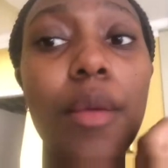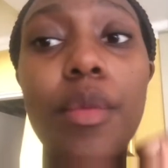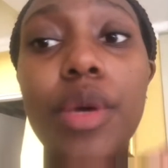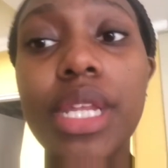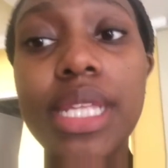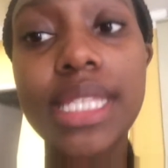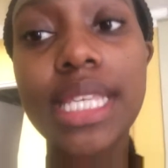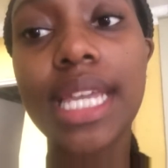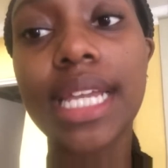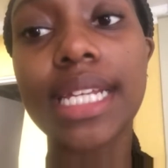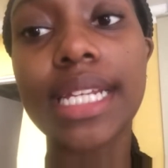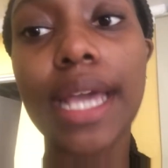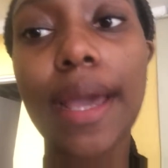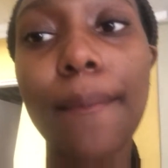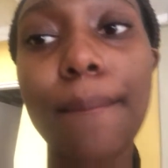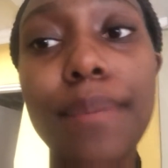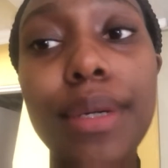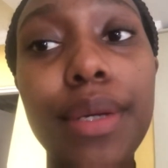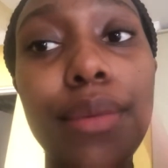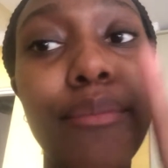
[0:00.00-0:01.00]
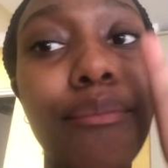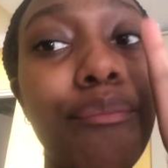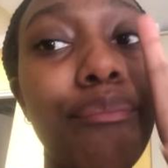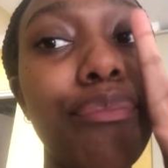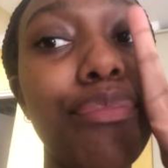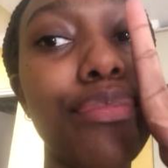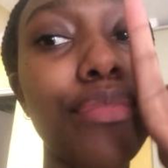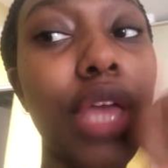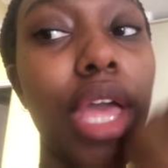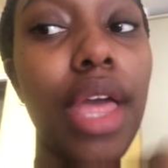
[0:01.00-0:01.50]
gonna take a nap
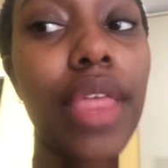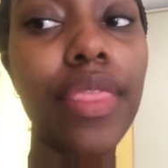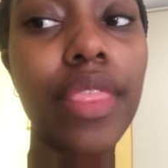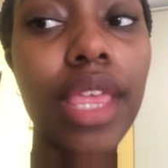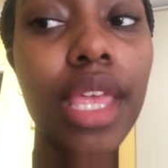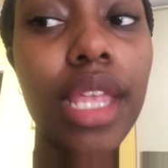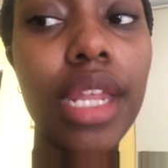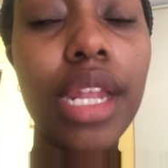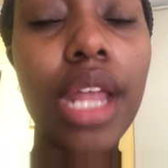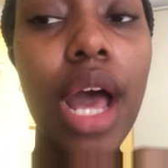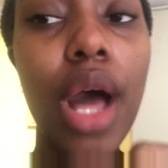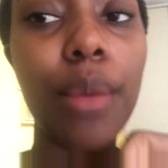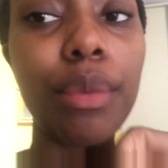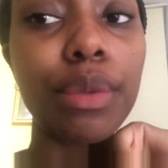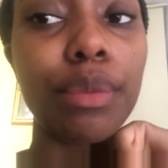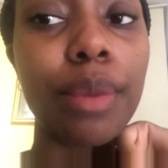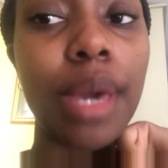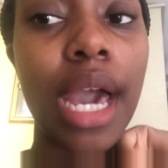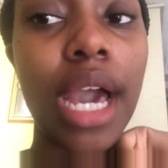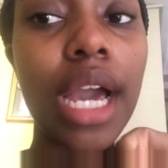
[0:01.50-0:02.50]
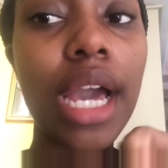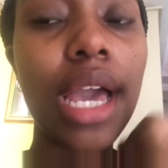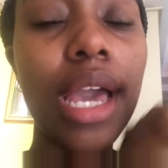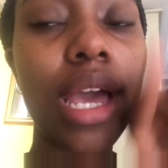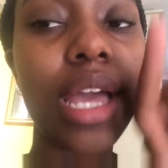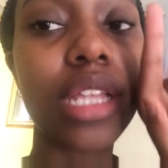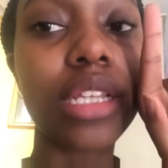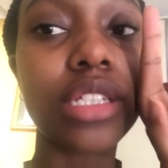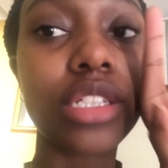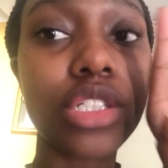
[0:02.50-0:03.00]
and then I'll be back
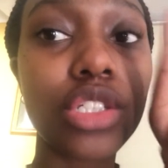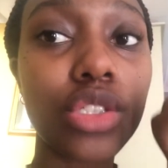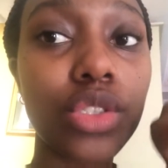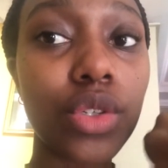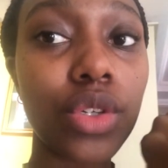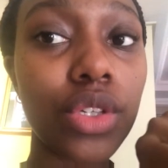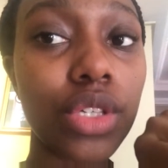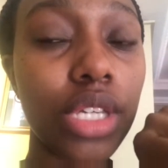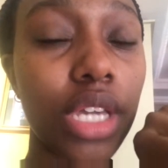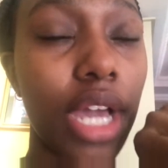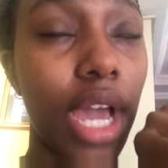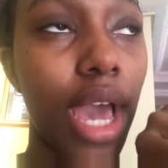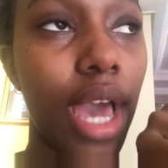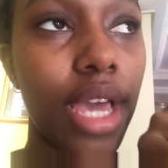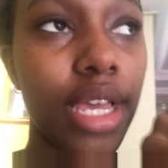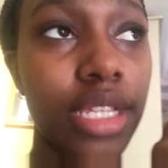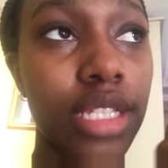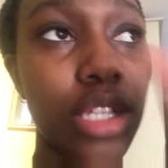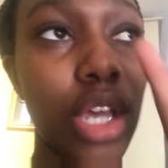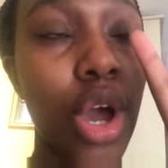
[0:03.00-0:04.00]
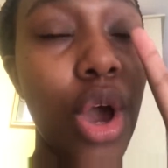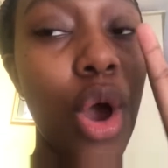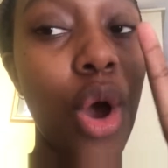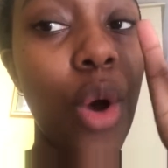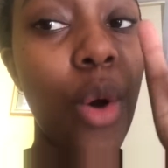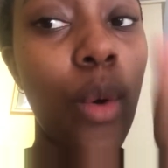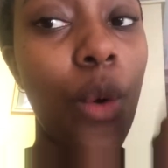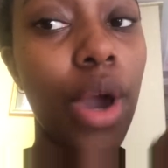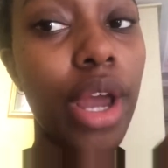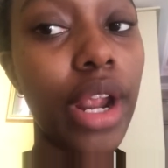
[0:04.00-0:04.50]
and show you guys
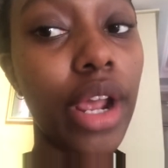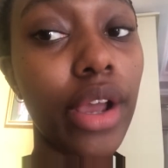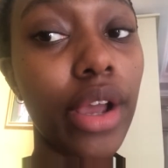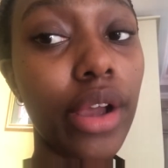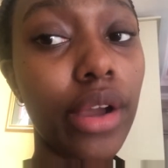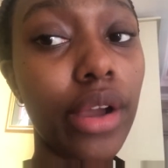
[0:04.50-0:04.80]
what I